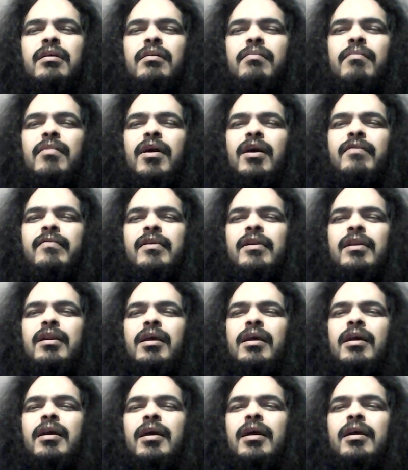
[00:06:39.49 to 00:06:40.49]

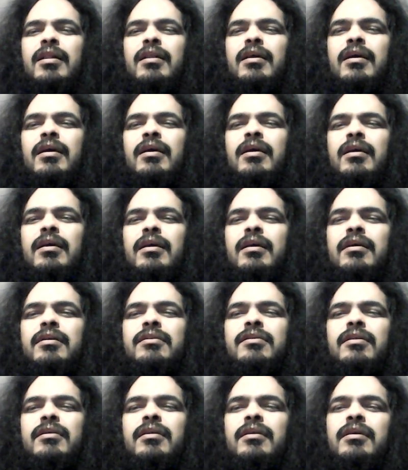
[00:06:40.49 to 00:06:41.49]
marveling at the
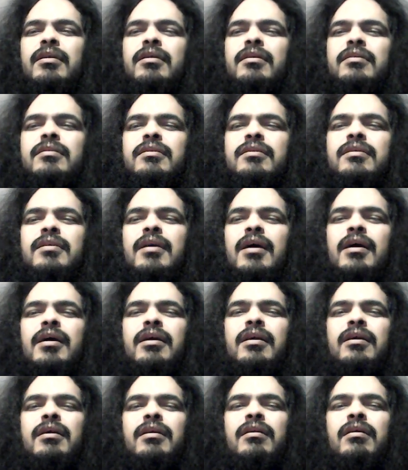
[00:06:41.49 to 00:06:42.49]
intricate
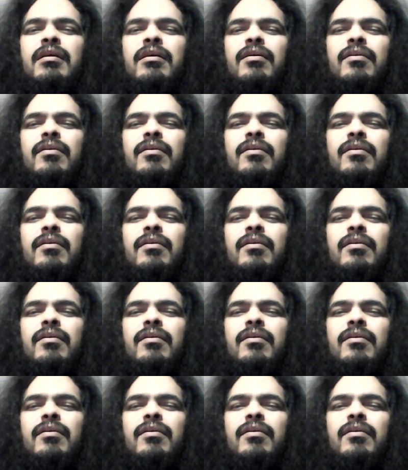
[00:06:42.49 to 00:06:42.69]
design,